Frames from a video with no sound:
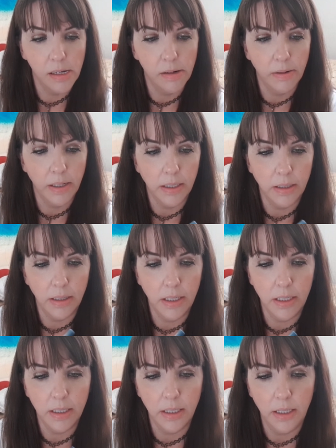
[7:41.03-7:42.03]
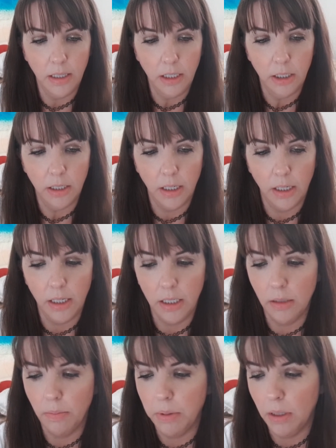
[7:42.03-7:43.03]
Right, so this is in the
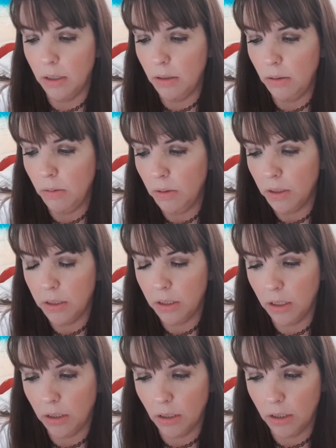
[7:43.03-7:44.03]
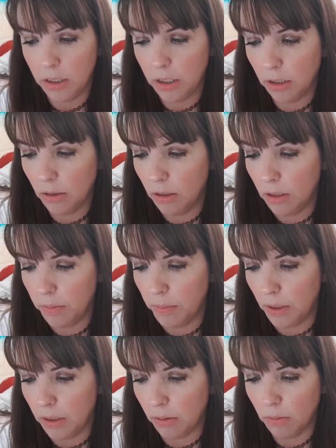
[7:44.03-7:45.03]
shade blue, turquoisey coloured
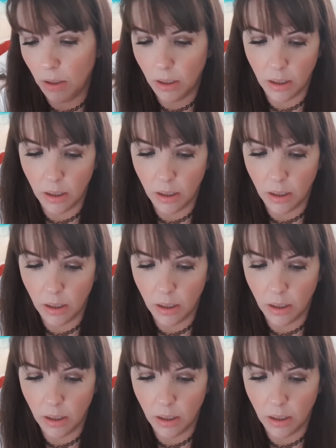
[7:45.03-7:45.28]
blue.